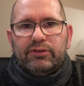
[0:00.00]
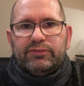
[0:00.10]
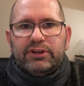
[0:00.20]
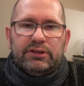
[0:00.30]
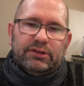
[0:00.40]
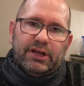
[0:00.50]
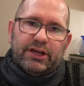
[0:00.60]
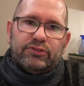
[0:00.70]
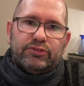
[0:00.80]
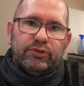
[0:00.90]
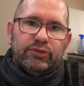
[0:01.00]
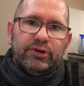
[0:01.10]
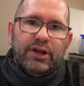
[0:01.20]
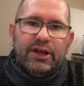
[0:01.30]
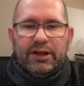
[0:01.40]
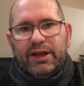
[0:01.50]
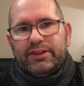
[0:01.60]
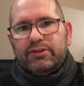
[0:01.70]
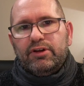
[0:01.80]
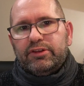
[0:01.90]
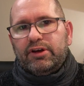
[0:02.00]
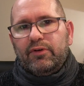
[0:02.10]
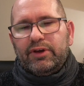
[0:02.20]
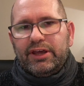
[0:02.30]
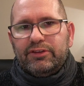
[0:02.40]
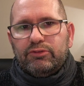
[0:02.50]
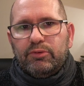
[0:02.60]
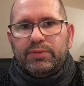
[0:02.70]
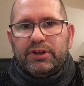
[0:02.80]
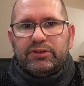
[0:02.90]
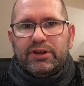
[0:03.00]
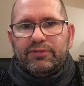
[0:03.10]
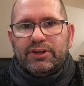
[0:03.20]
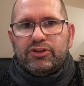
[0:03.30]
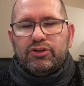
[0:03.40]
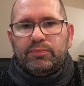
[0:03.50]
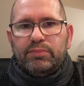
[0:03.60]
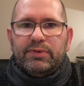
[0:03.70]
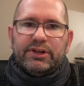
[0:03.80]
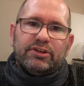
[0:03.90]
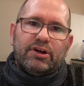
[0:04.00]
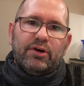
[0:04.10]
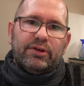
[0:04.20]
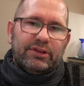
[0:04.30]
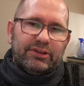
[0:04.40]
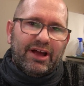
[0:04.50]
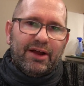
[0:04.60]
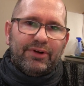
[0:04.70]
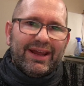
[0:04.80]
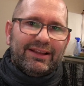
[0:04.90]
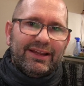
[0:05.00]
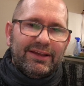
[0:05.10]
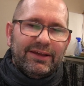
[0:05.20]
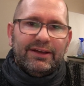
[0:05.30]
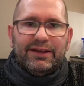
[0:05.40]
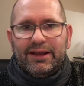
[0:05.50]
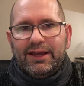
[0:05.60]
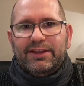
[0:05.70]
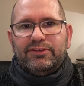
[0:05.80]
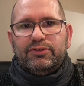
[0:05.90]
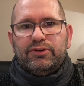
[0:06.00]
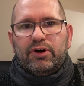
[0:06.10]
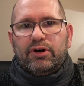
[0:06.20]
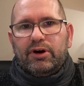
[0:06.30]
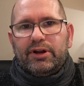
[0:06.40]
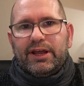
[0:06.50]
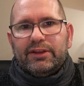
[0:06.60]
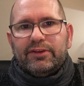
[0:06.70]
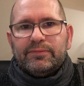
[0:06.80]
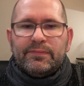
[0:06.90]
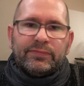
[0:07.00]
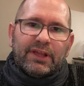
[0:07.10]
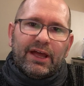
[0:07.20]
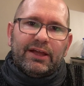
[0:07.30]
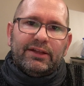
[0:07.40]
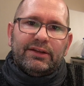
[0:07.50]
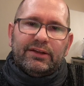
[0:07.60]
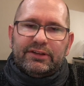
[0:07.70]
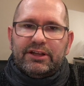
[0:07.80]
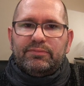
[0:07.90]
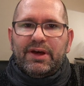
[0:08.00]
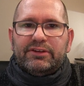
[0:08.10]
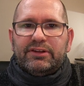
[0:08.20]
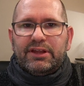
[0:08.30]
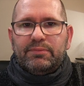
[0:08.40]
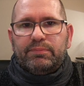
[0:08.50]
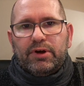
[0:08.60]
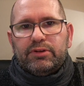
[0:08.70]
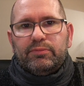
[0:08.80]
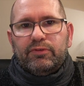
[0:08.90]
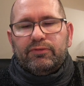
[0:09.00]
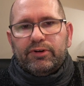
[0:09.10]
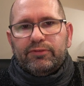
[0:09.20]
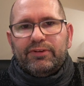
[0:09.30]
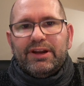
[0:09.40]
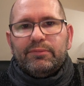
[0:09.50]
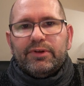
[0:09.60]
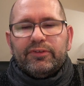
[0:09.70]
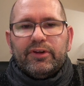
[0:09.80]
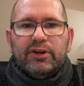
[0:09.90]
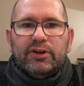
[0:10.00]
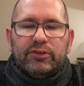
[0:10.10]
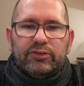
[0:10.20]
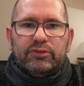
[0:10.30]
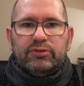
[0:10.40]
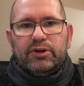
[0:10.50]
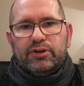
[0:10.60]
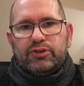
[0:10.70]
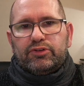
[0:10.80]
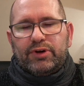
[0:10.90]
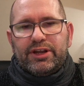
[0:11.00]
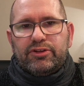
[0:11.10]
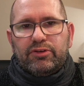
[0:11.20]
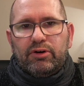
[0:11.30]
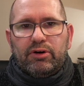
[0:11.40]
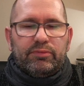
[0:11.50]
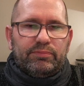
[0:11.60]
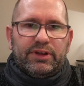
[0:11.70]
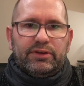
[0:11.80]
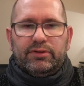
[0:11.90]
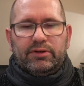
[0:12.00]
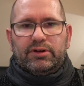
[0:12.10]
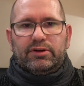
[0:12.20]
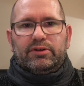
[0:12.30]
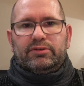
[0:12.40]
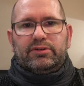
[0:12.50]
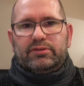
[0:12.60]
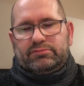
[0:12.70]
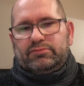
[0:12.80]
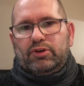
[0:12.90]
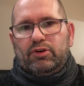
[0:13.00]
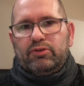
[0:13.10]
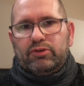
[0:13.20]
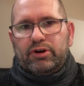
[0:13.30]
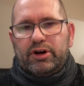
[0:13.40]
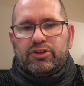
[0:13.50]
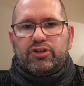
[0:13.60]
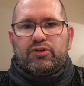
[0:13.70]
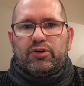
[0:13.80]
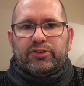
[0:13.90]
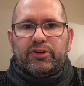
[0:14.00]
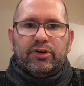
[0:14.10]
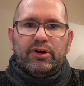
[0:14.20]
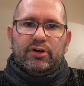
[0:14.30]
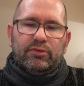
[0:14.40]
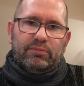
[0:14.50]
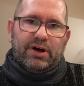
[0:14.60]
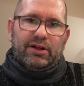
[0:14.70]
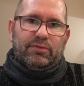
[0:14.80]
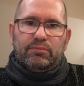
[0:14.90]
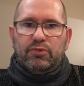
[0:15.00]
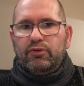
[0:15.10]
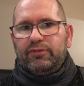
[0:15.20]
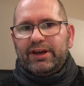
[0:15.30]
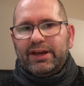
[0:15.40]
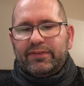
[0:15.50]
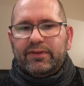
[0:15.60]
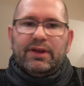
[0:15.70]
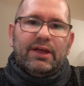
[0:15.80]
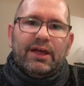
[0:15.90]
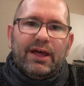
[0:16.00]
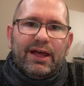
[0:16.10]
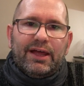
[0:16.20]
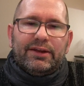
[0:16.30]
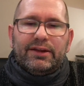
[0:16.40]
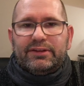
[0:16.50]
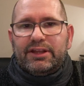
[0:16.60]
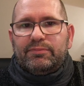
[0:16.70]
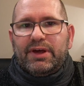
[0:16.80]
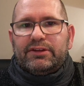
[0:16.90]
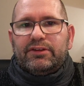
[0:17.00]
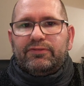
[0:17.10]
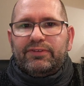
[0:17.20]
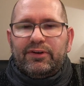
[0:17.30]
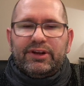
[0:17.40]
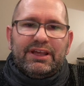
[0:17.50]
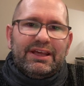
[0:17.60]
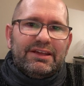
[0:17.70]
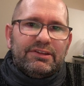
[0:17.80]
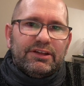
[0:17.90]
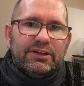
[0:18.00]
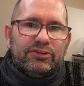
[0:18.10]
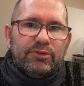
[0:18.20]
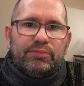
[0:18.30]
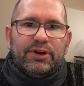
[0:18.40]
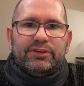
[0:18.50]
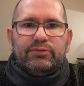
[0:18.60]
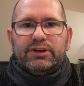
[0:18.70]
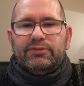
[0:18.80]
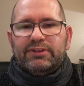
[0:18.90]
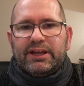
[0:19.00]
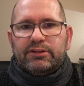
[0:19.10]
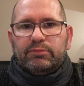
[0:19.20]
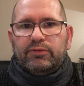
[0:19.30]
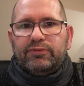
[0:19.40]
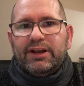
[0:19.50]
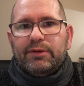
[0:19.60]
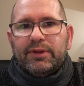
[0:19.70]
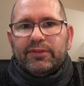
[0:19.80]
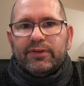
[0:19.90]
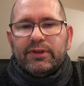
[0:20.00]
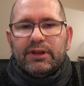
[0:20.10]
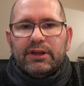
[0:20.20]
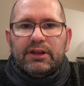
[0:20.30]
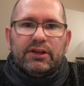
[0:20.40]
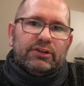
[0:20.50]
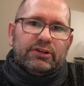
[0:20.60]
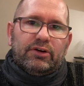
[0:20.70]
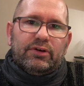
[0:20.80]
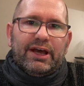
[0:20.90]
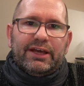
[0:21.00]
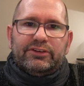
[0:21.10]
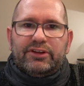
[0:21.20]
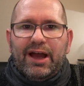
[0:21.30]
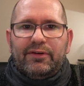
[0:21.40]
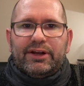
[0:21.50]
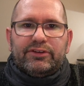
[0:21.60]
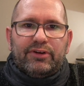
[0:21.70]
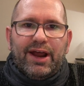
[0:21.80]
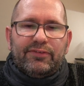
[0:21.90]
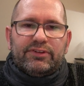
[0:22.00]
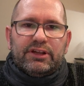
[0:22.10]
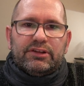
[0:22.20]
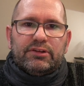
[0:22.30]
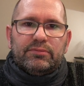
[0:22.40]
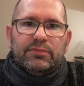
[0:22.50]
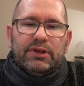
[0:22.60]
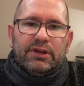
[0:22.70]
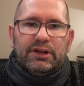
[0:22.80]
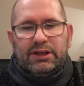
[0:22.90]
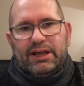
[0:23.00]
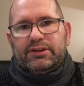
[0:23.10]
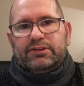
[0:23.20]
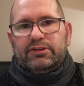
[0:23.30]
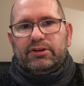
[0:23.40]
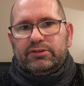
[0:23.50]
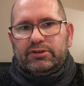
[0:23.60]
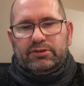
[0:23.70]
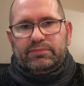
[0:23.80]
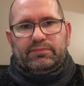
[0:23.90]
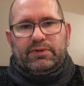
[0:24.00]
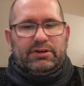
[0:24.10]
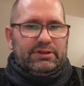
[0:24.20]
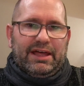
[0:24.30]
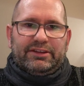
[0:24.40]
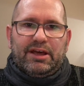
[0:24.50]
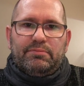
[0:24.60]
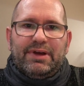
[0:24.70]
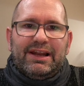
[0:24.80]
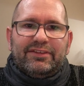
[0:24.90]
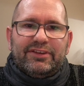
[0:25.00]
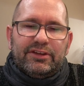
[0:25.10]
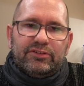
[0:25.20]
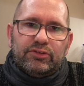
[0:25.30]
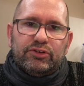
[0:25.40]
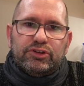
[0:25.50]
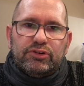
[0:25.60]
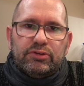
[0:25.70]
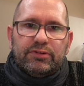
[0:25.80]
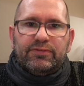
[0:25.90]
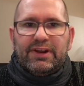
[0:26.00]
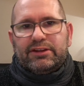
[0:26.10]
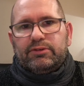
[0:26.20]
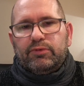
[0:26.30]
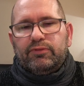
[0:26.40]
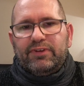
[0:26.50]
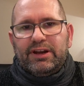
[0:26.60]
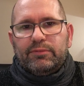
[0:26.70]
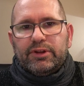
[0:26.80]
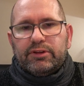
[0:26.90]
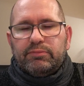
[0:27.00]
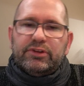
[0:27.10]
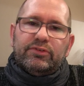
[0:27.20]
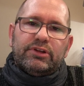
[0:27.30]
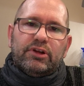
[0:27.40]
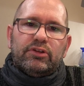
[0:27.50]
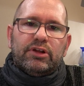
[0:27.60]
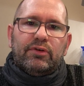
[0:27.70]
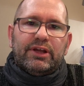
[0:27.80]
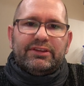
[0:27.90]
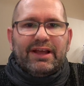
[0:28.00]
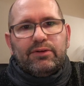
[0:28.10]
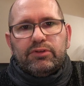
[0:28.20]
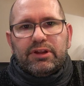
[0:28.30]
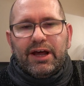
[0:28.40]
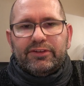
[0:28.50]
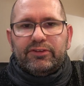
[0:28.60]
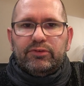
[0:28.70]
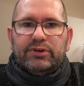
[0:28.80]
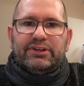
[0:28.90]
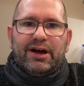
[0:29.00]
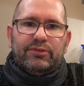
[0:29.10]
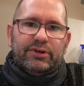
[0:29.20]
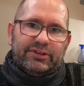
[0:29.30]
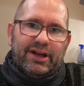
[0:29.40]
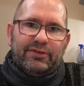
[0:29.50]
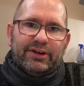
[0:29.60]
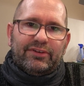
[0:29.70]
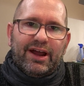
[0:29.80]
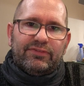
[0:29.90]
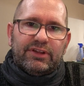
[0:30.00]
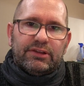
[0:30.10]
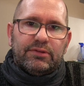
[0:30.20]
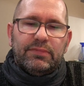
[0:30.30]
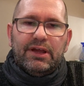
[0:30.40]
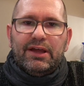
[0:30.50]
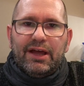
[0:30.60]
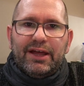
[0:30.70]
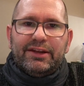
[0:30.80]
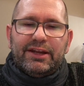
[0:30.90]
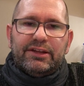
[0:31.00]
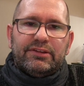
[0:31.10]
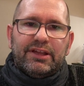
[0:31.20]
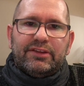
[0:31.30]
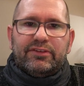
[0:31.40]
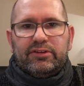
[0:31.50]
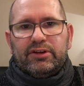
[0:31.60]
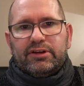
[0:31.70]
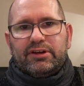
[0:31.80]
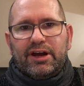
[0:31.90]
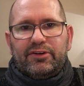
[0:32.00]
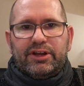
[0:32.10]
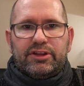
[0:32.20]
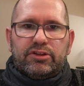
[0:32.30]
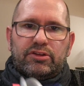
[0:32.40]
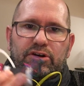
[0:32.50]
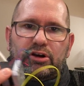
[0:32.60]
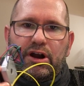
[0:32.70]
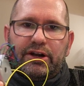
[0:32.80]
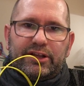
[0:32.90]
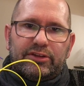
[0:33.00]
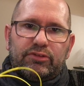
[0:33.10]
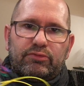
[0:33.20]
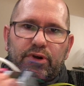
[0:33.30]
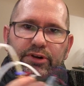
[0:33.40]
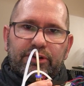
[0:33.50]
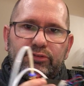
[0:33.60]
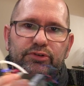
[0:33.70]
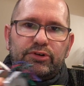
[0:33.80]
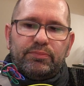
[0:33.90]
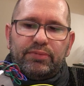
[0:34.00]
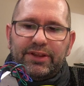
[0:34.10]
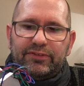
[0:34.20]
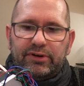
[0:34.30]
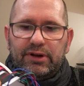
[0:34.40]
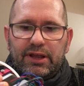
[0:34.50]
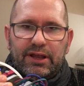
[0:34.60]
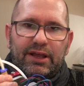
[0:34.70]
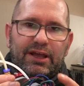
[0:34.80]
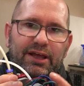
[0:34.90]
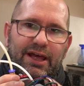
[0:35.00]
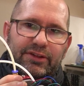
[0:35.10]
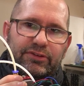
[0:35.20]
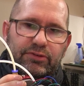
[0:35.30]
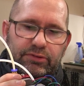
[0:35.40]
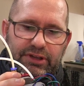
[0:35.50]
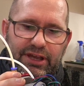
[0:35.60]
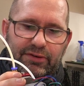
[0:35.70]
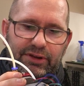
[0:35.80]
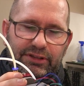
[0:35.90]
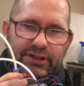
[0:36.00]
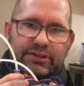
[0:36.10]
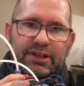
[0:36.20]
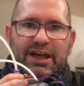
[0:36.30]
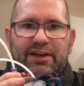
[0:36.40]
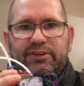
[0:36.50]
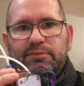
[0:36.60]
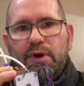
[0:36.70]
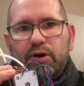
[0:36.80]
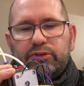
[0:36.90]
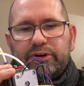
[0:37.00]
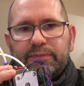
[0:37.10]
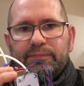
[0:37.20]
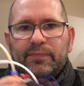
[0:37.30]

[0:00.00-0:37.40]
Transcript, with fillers: of the extruder it's not going into a PTFE tube but it's going directly into your hot end. And this makes it impossible for the filament to stretch or be uh, longer and shorter while moving it. And this makes it very easy to print with a flexible filament. So a direct drive system has the, the, yeah, the ability to use flexible filaments. But there is also a downside to a di direct drive system, and that is that the carriage, the car that is running through the printer, has to carry this heavy motor.